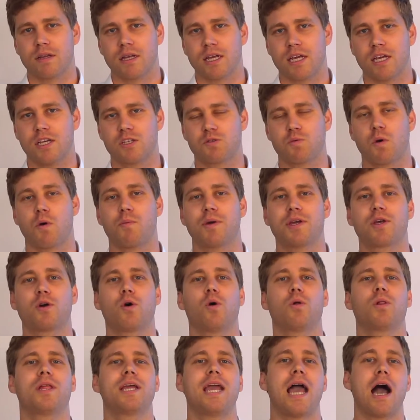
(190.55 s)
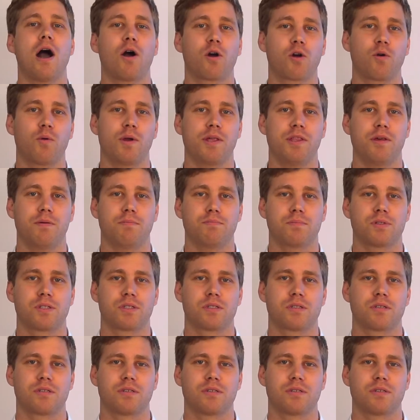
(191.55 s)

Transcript: is what we call the algorithms.